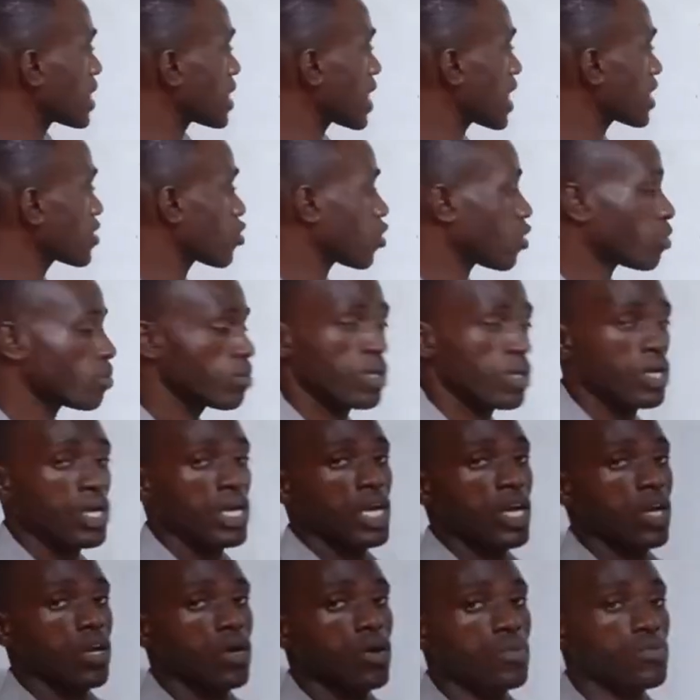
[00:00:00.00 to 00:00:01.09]
atom
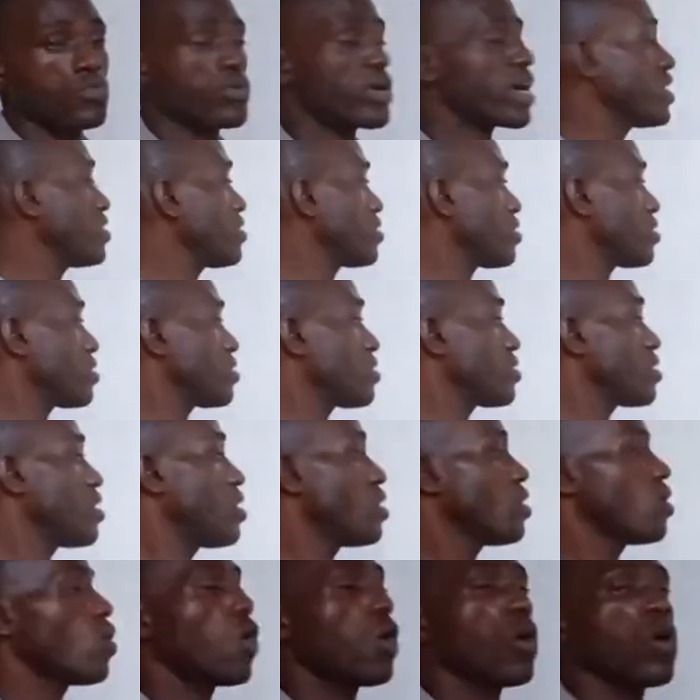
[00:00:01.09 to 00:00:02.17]
comprises
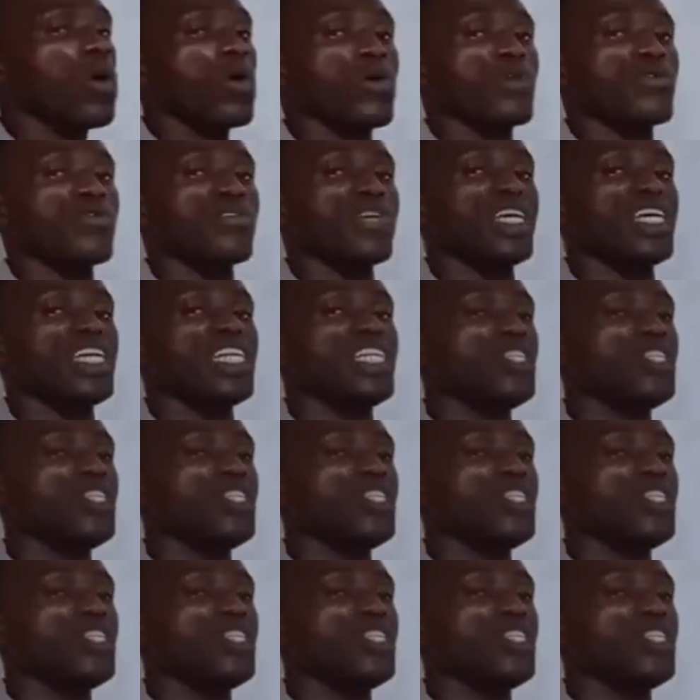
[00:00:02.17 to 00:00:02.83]
of a